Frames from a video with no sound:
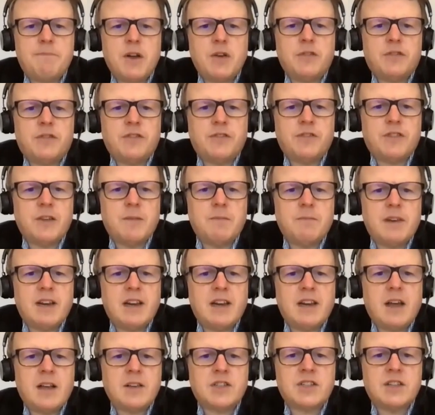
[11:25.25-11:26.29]
Both of them
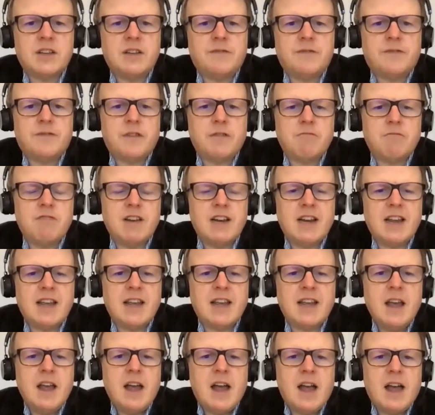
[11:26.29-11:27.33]
lasted for
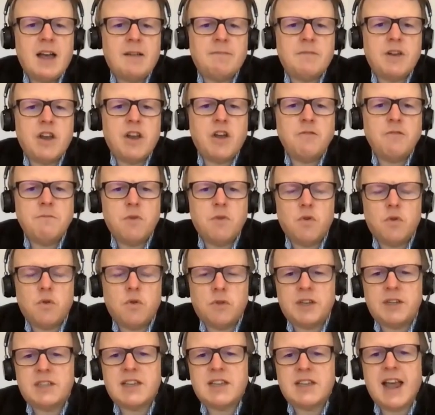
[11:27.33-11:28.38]
really no more
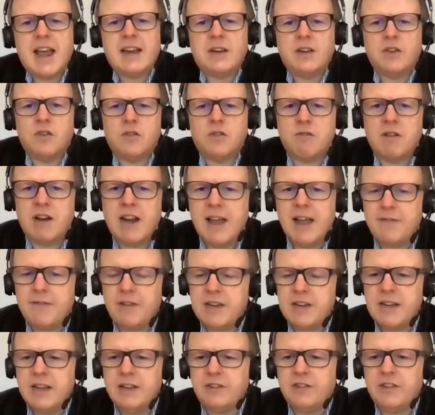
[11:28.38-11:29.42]
than 10 or
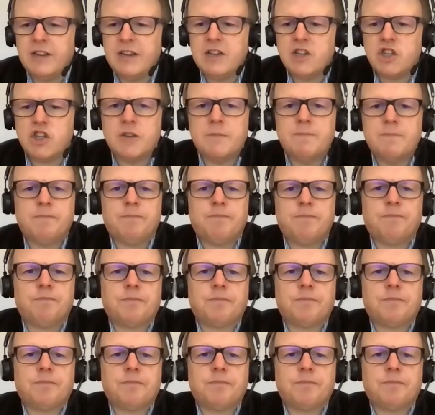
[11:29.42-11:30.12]
11 years each.